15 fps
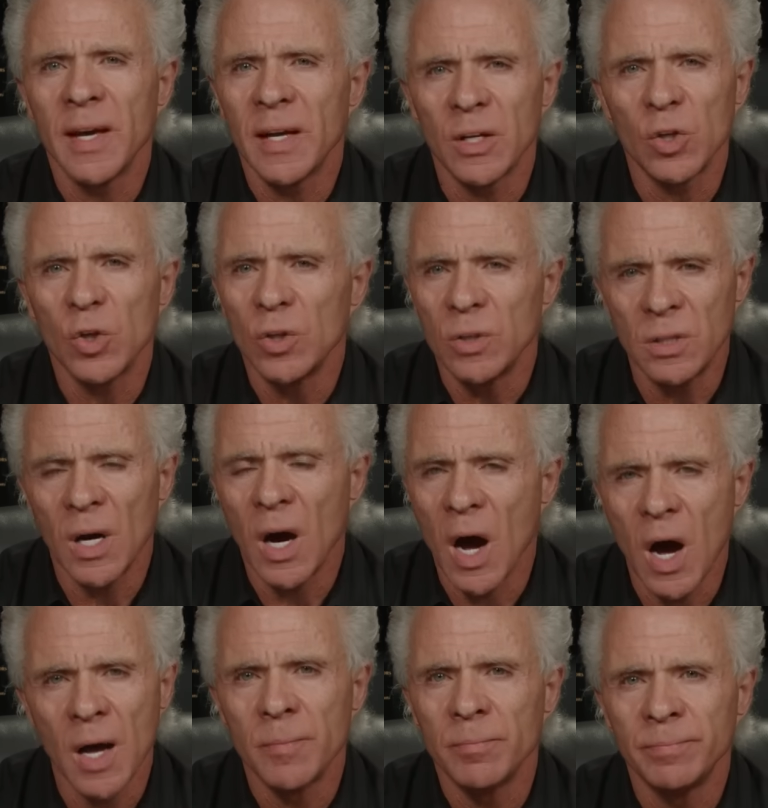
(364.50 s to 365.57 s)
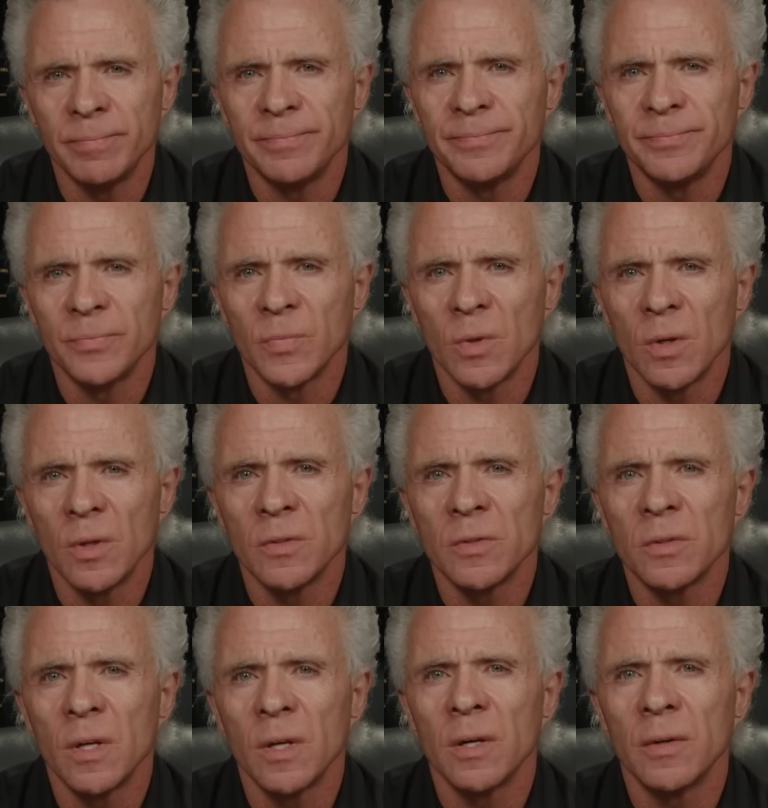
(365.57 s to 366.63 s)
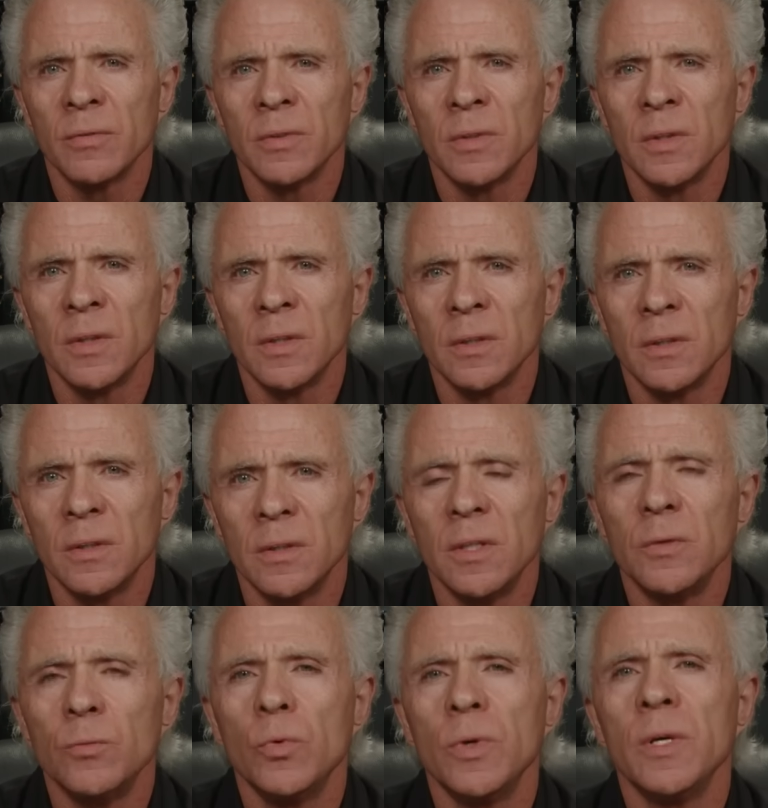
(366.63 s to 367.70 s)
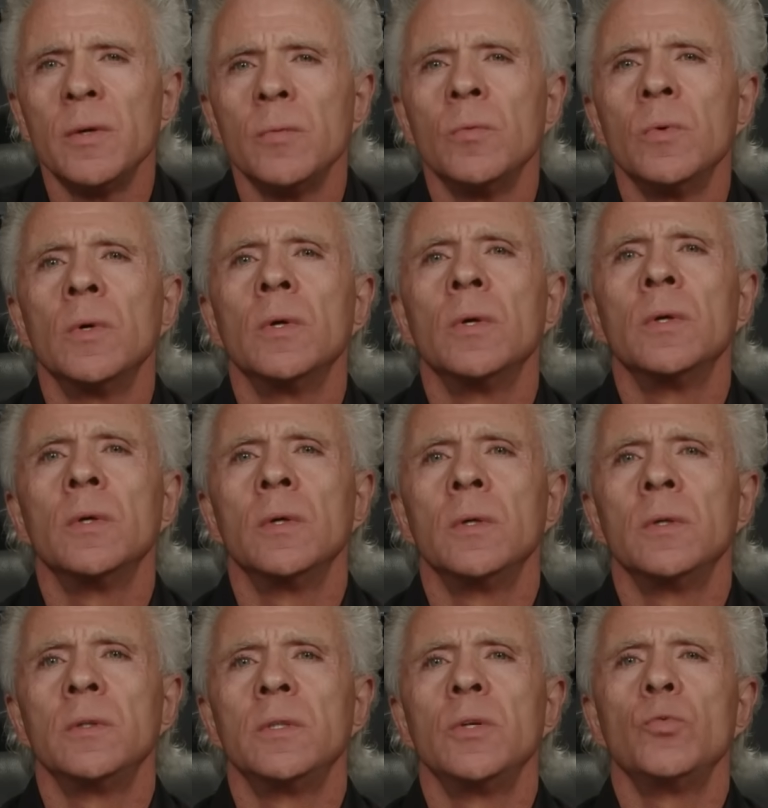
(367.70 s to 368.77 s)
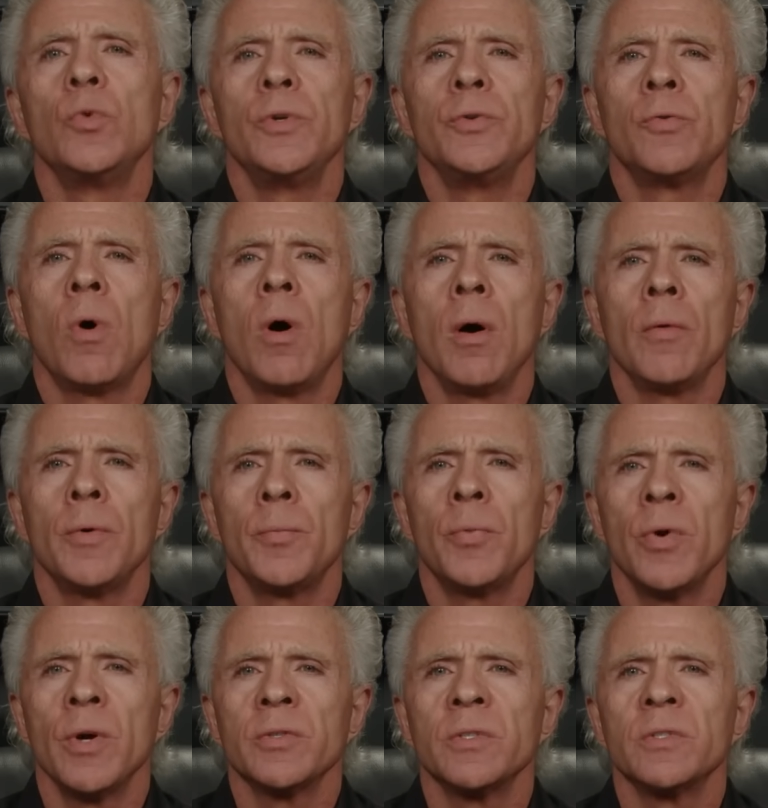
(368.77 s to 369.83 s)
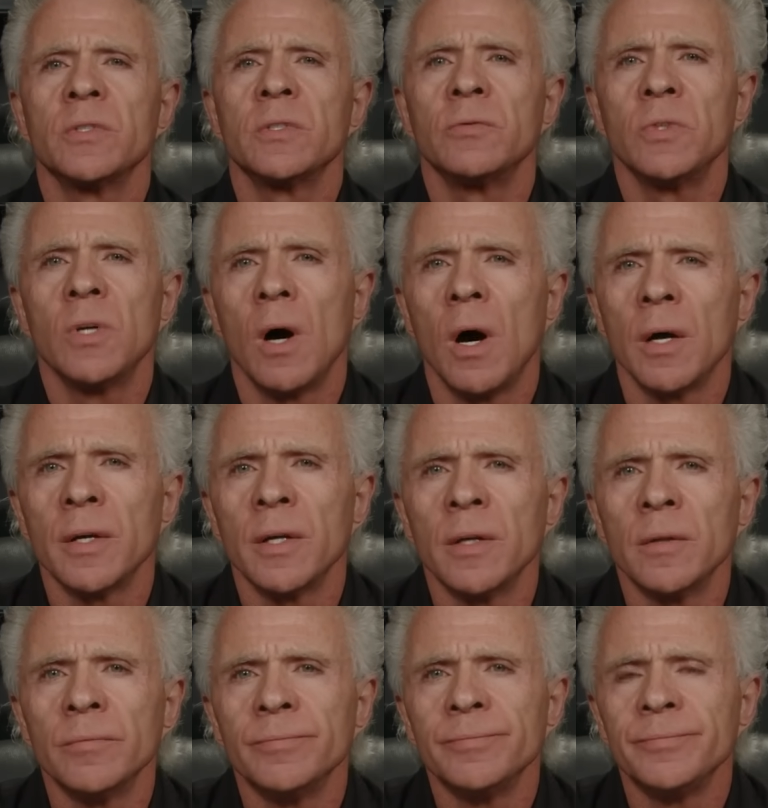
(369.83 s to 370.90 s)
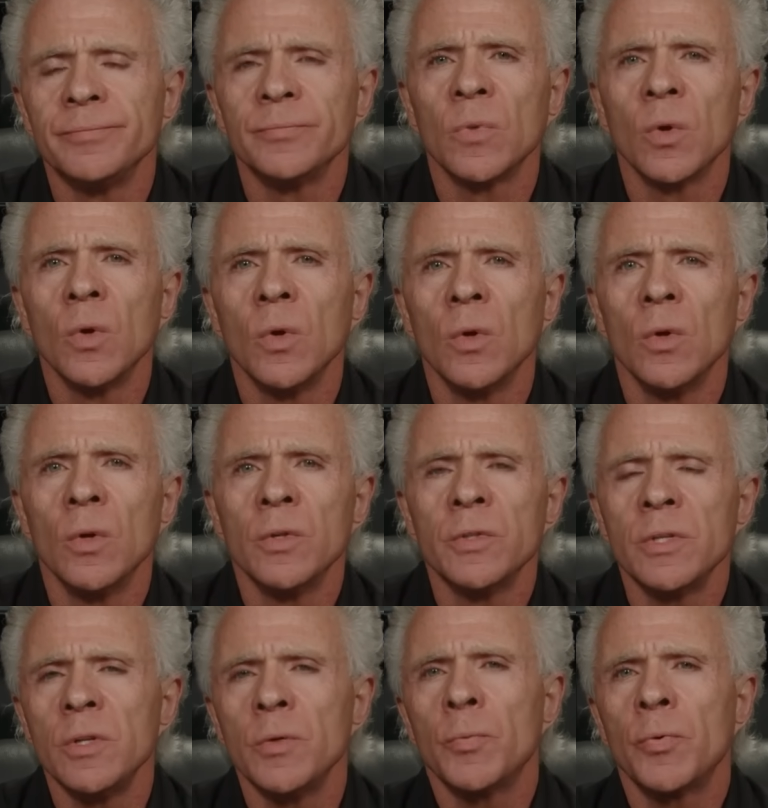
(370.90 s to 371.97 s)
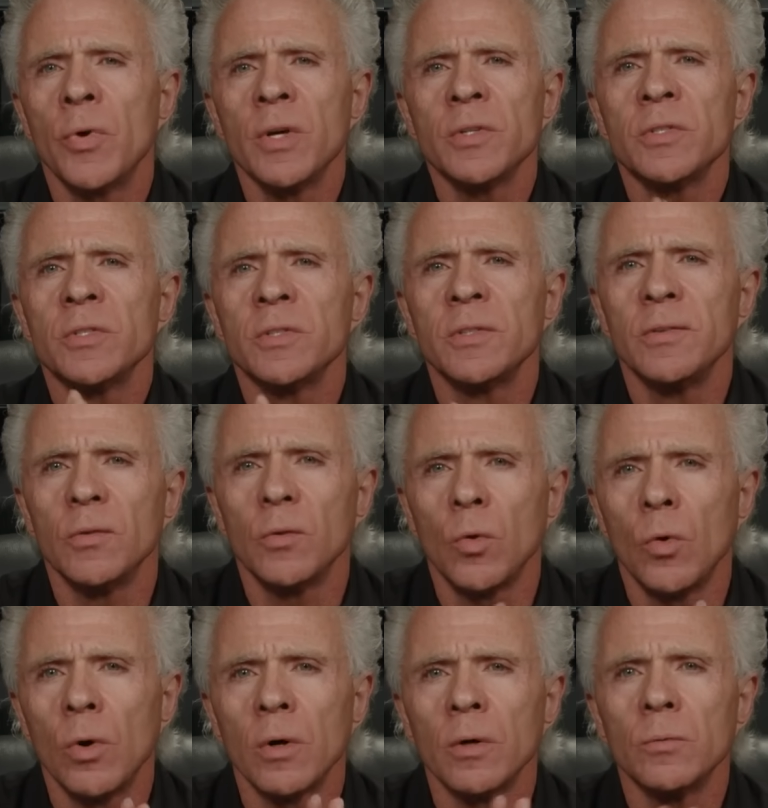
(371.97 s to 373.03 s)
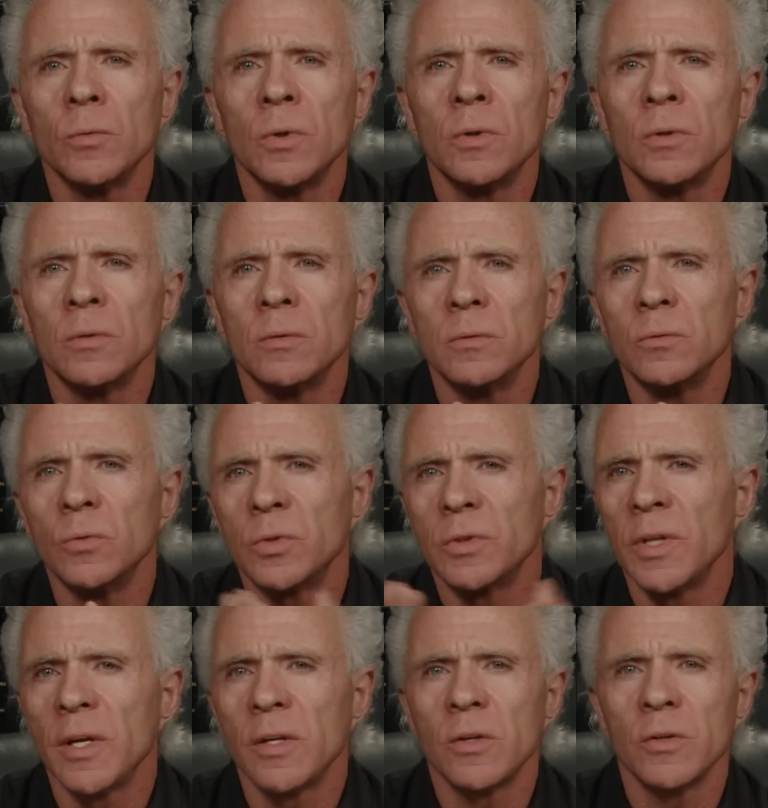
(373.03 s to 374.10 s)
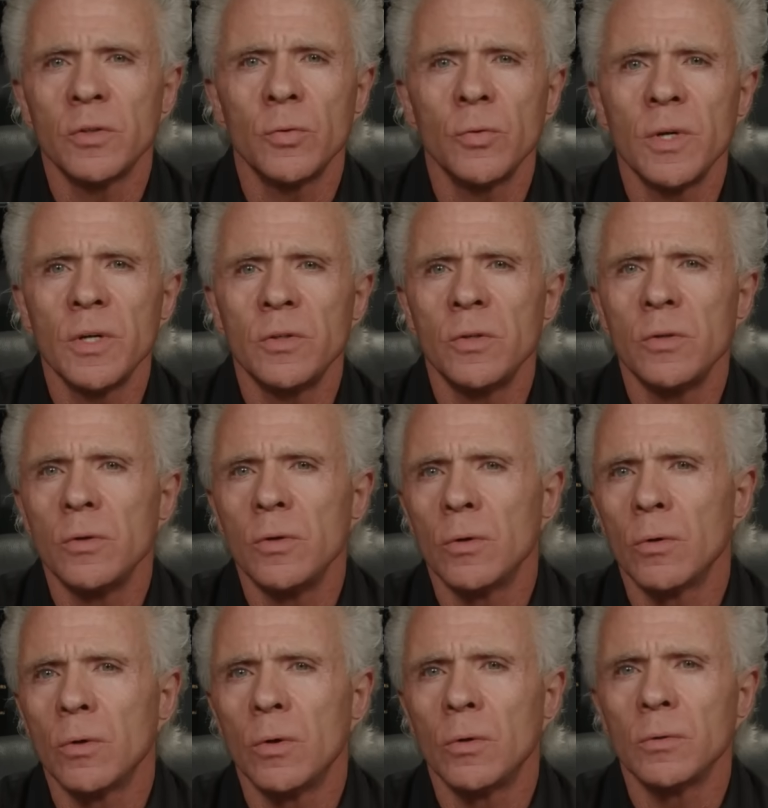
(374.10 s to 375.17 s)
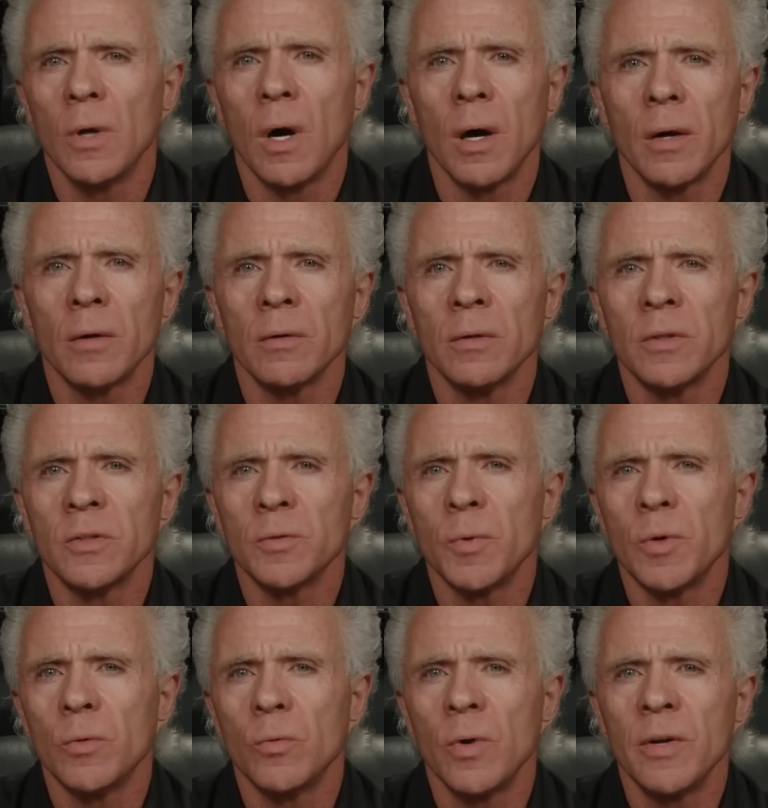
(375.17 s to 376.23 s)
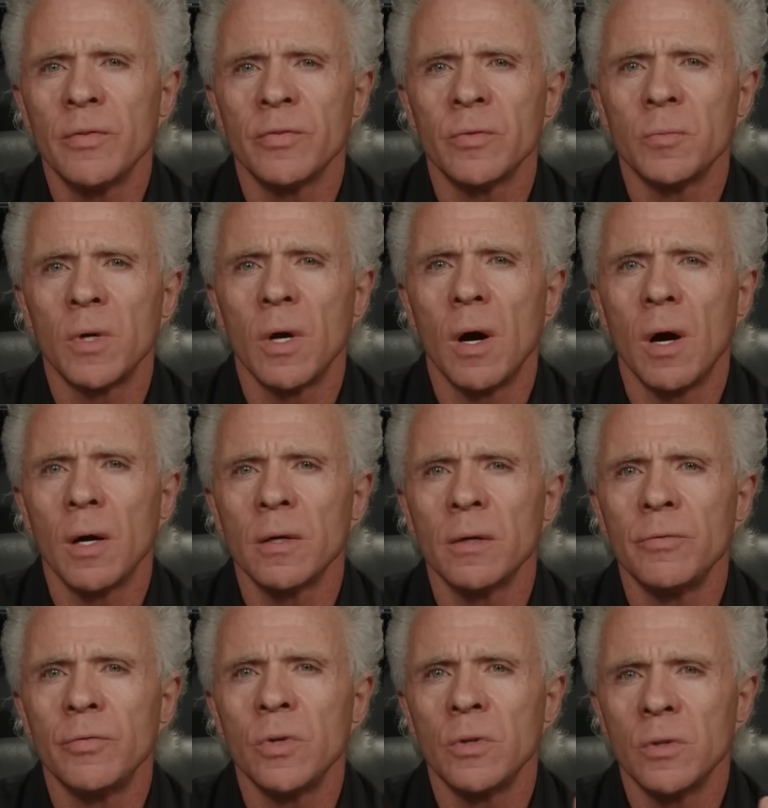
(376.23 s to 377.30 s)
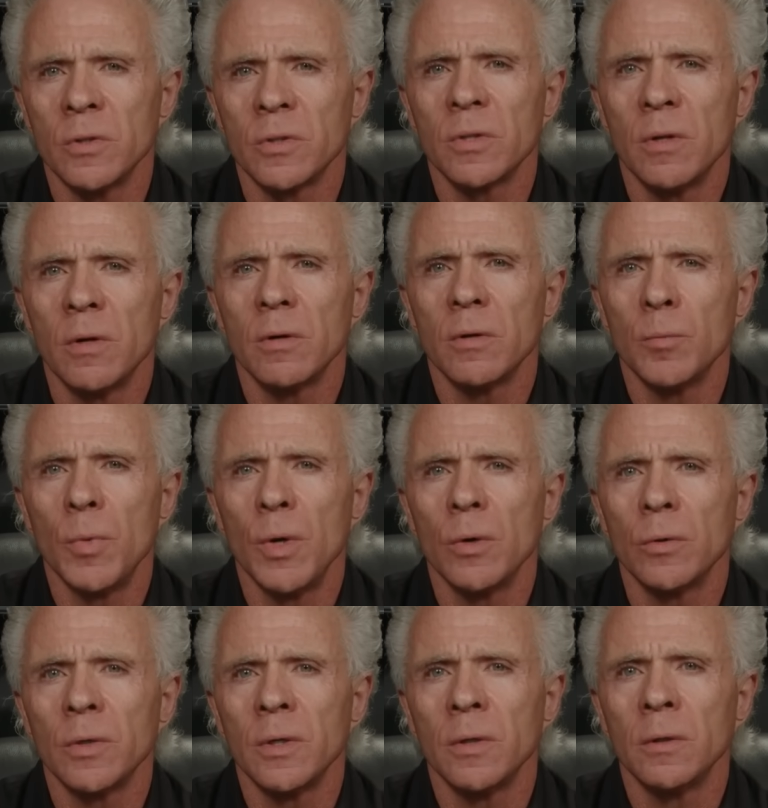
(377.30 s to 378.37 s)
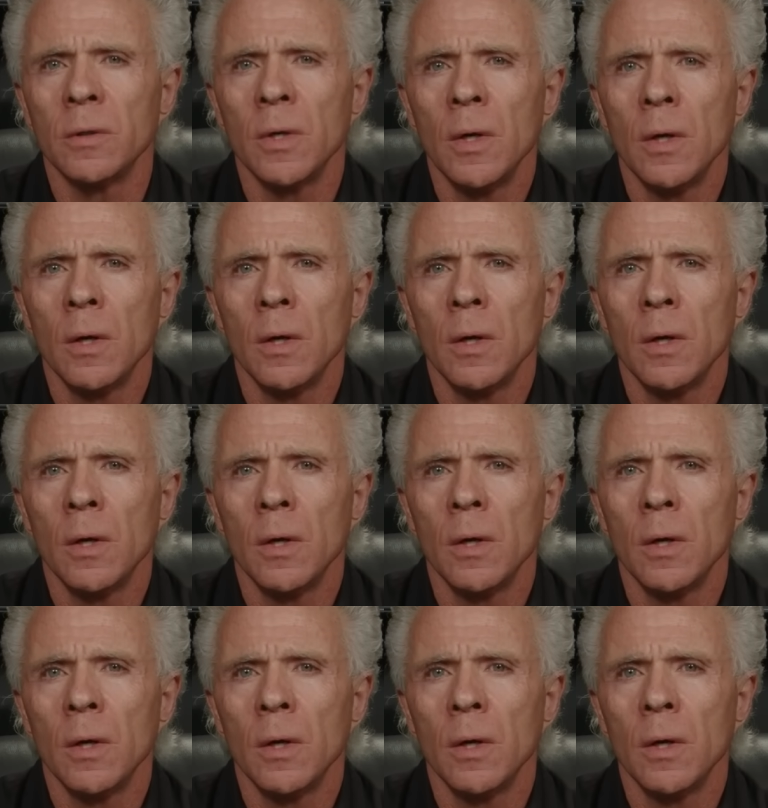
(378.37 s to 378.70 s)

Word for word: had a good time instead of, did we did we draw the presence of God in? See, the presence of the Lord will, will take your 22 year old daughter that's been away from God, and if you can just get her in the building,